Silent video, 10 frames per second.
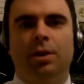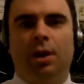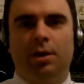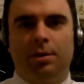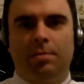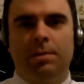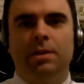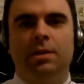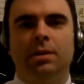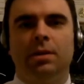your
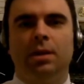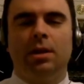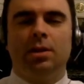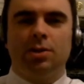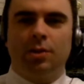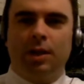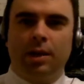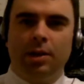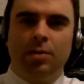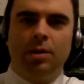business so that
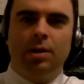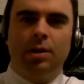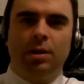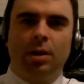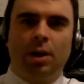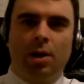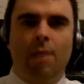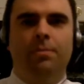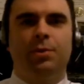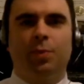you can
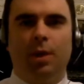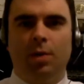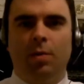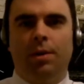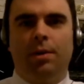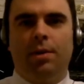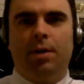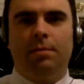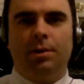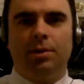accomplish what you want to
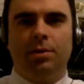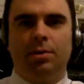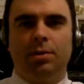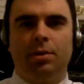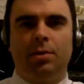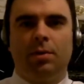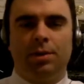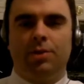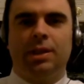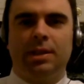accomplish,
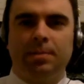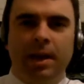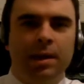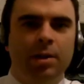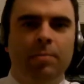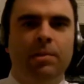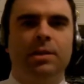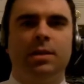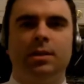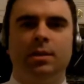whether it's expanding your
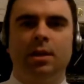business,